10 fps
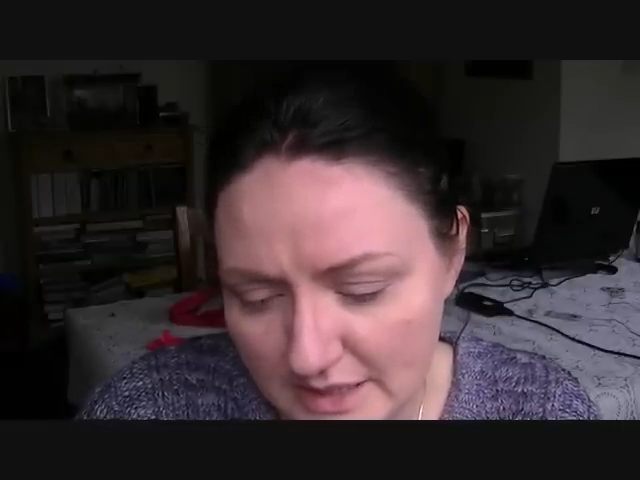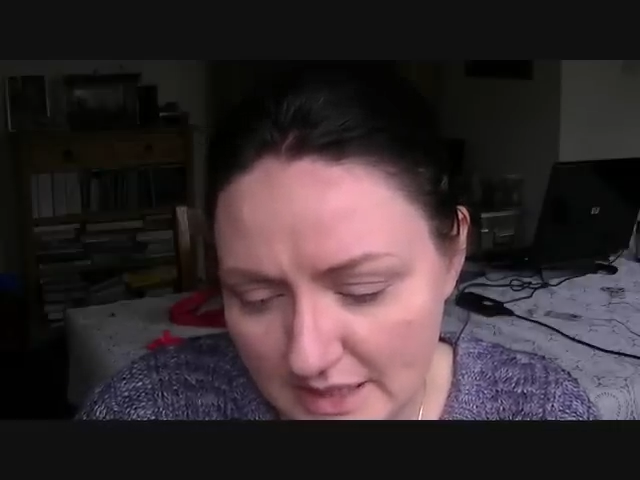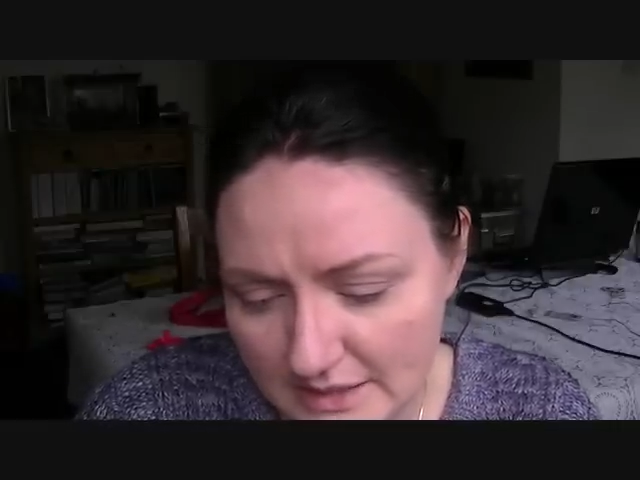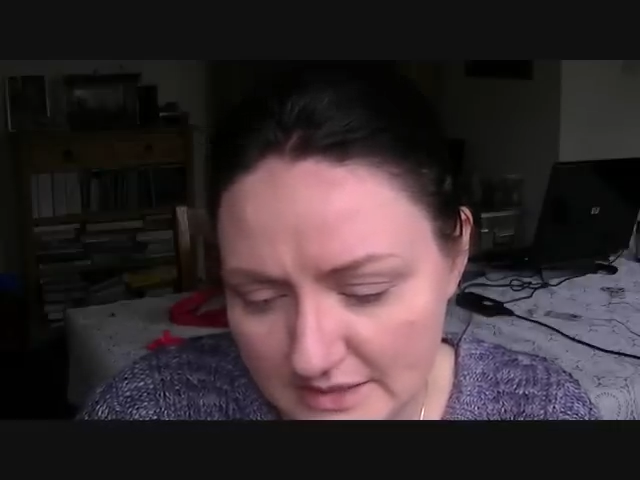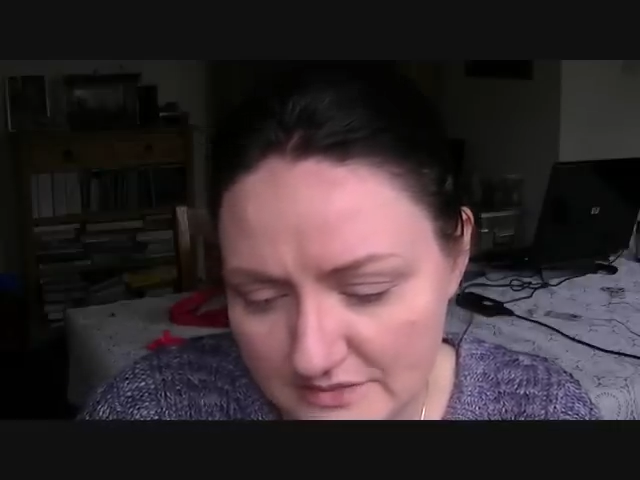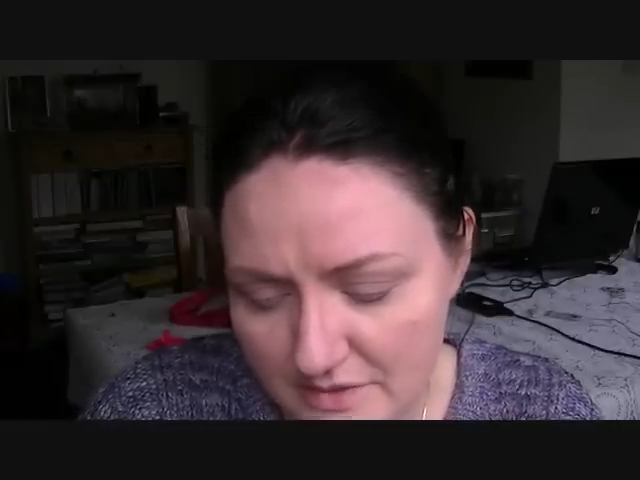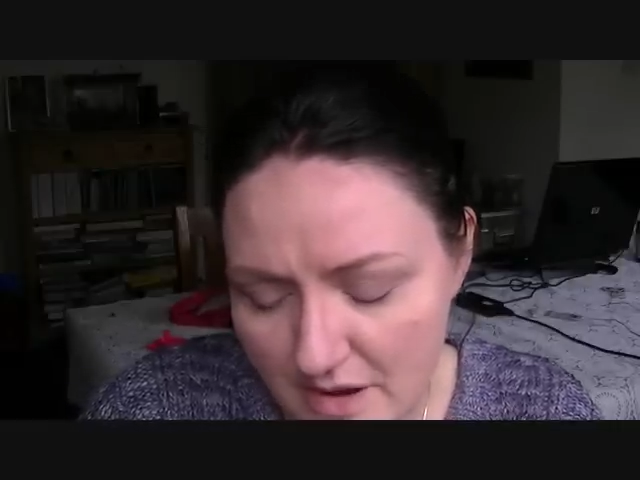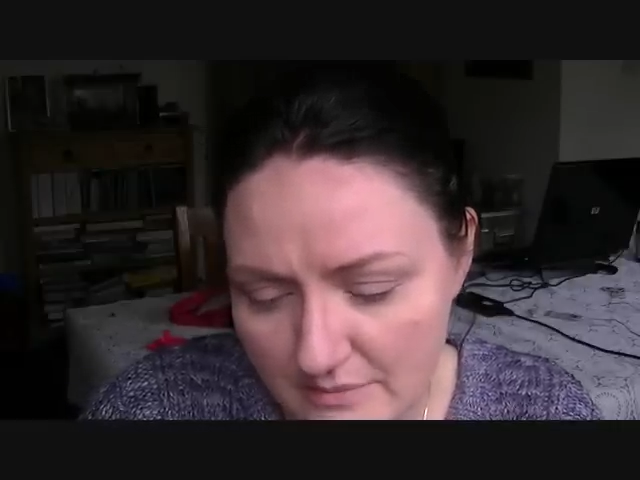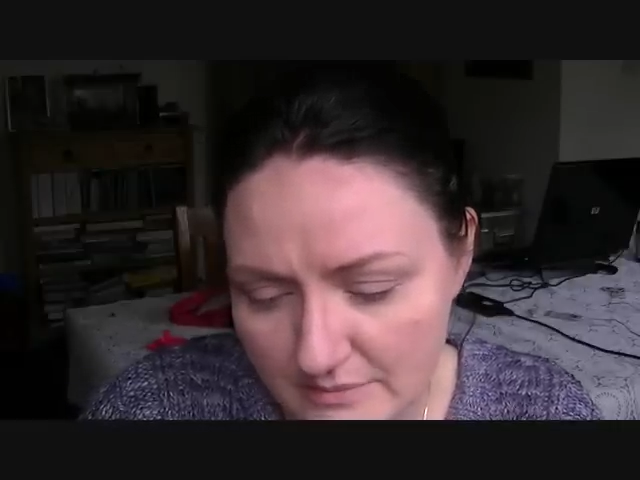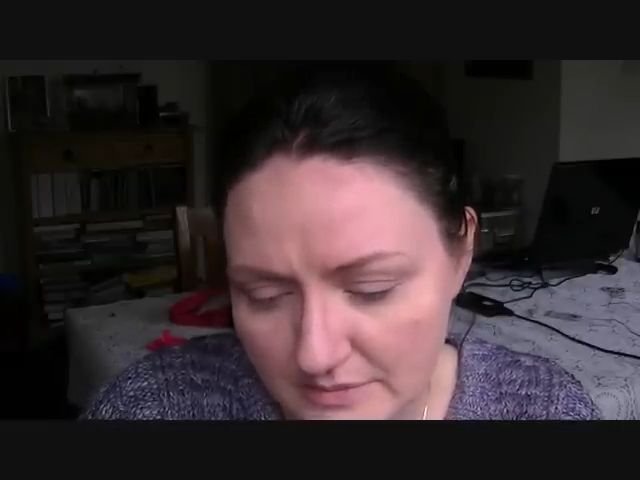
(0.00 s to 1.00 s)
And it's
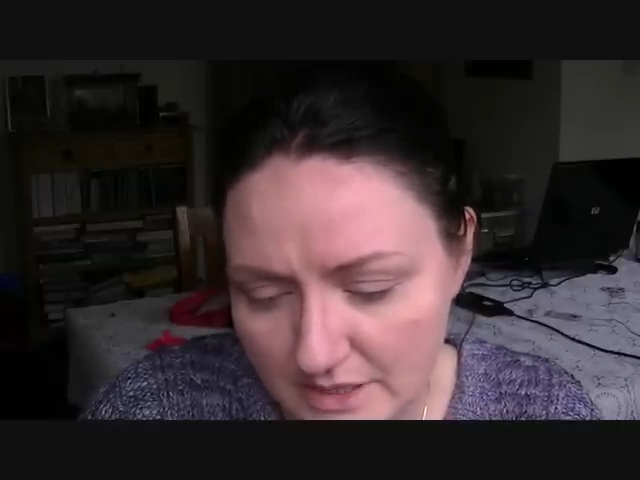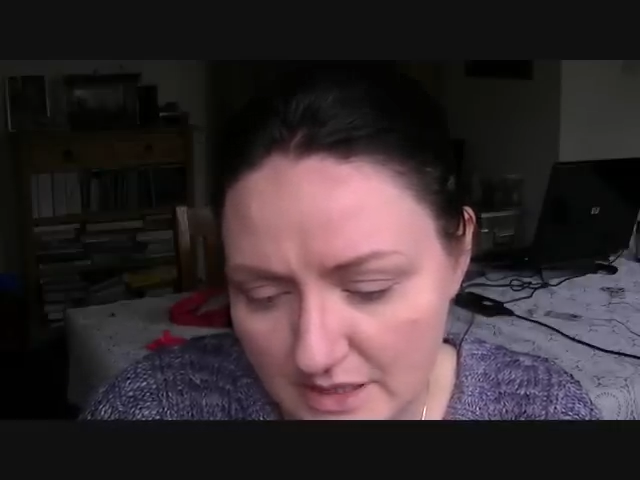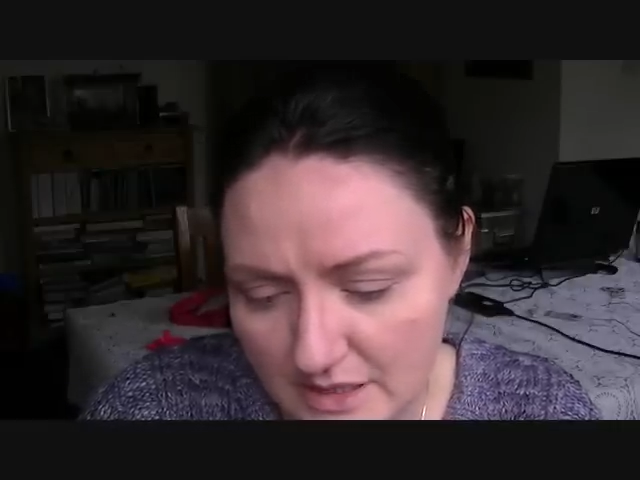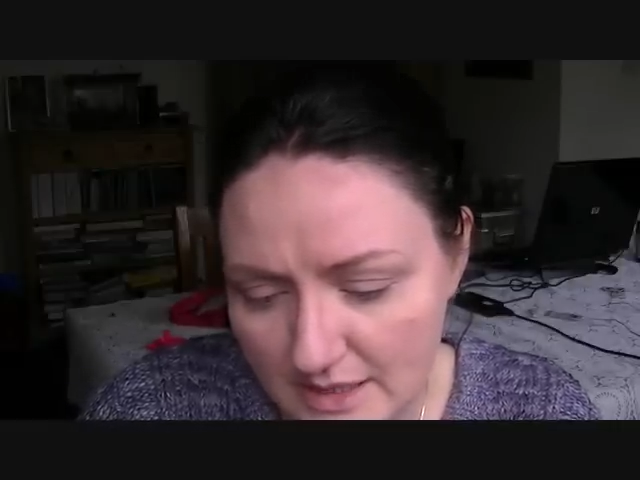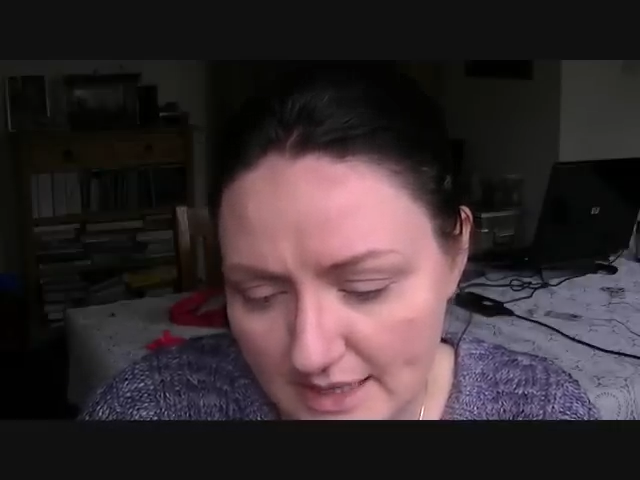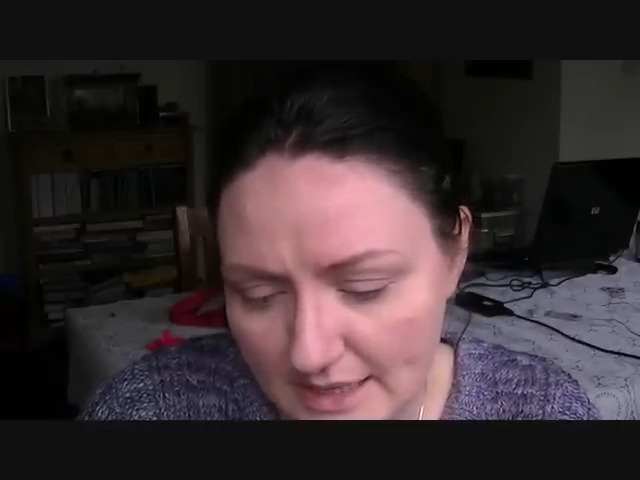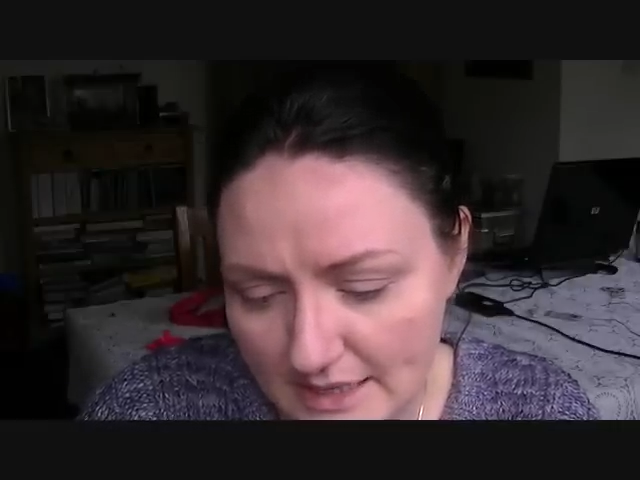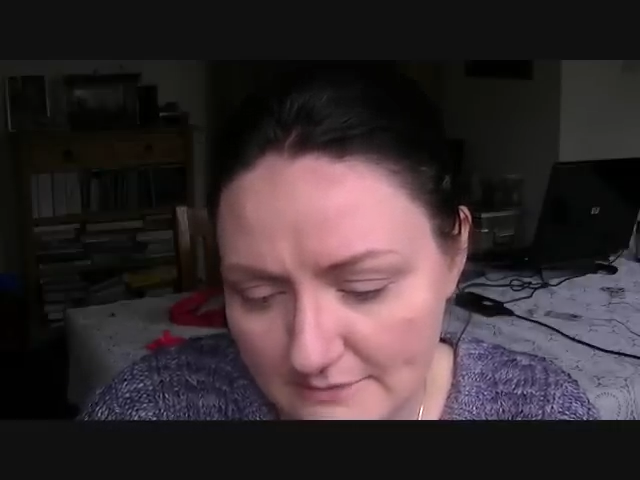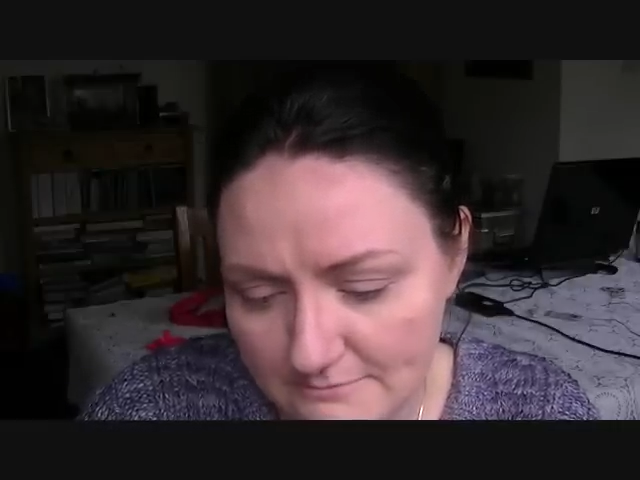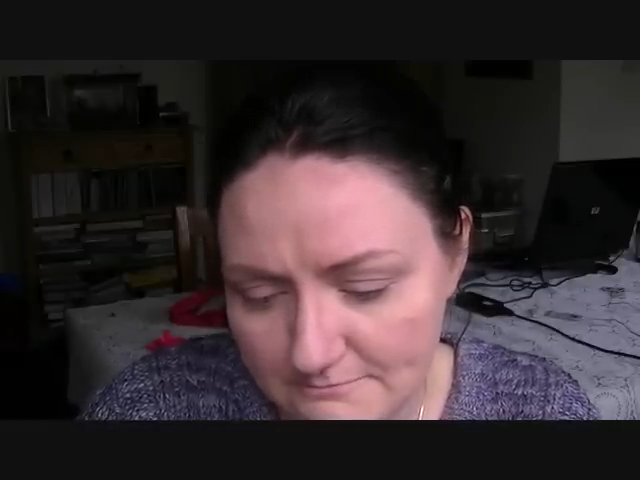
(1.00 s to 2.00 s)
from the
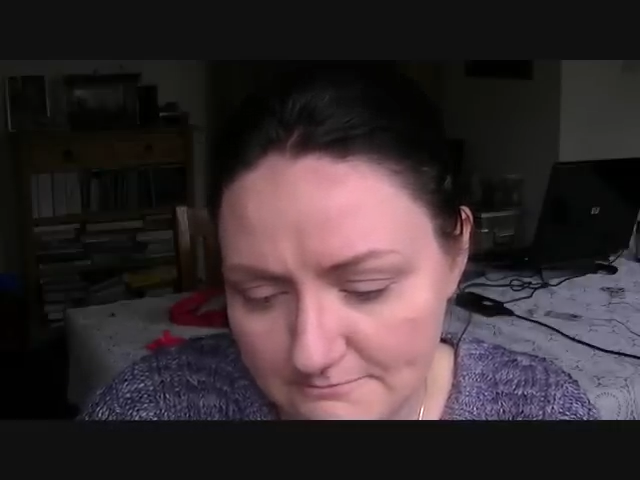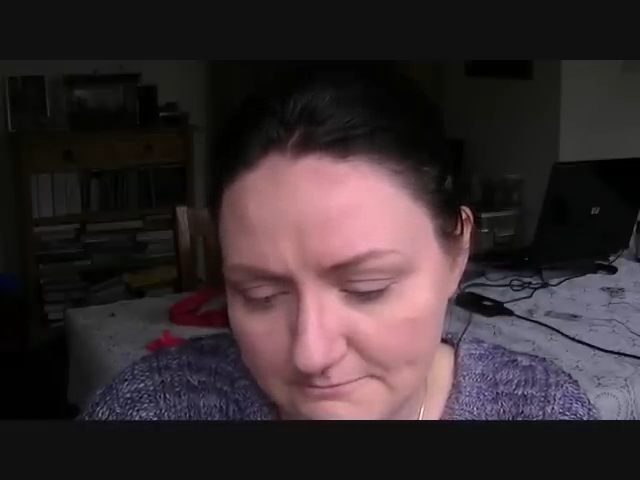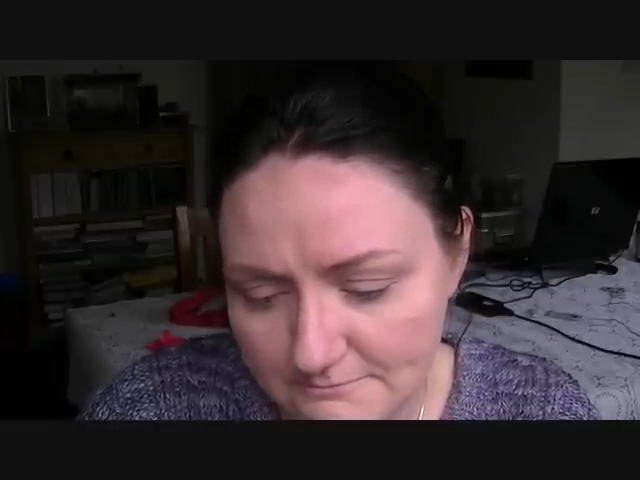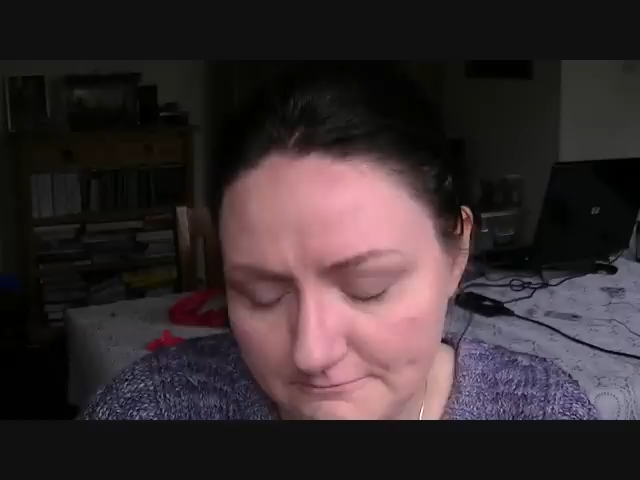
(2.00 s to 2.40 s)
um,